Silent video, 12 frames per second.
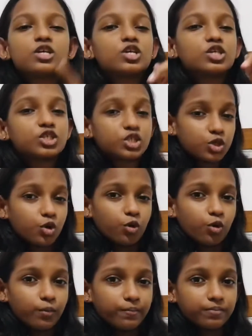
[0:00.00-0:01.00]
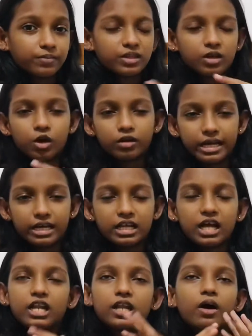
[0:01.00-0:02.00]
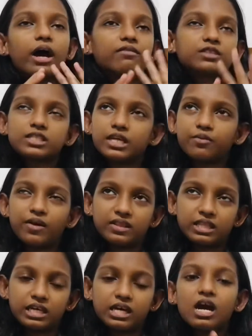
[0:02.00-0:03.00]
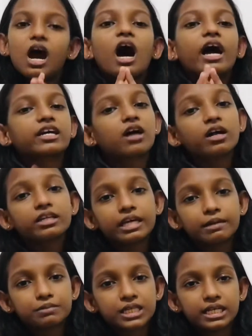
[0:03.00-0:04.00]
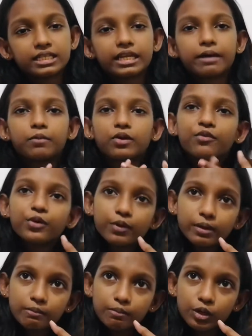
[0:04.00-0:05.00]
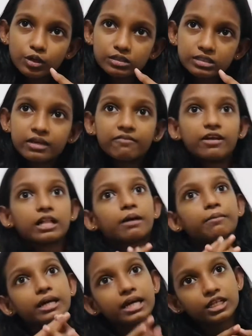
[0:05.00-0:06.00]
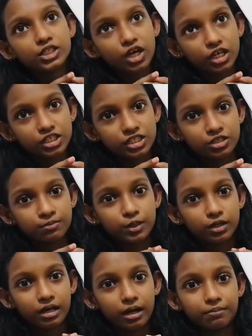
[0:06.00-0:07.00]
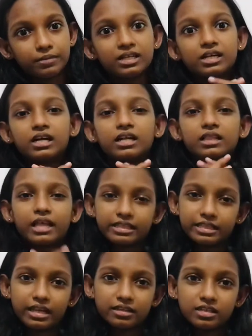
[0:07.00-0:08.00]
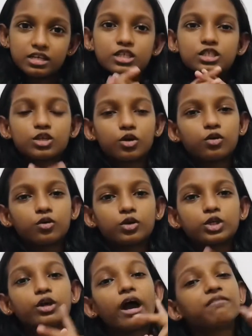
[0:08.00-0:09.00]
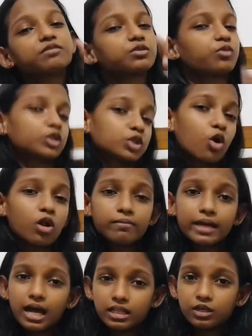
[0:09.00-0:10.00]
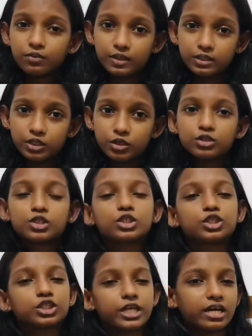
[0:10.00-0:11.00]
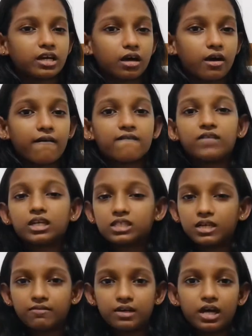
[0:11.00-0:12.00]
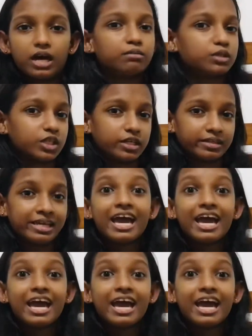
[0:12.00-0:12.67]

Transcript: So, okay, now I have to say one thing. I can't keep telling that I'm reviewing books, welcome again to Ashis Book Club, like that. So, you have to watch all my other videos to check whatever I'm doing.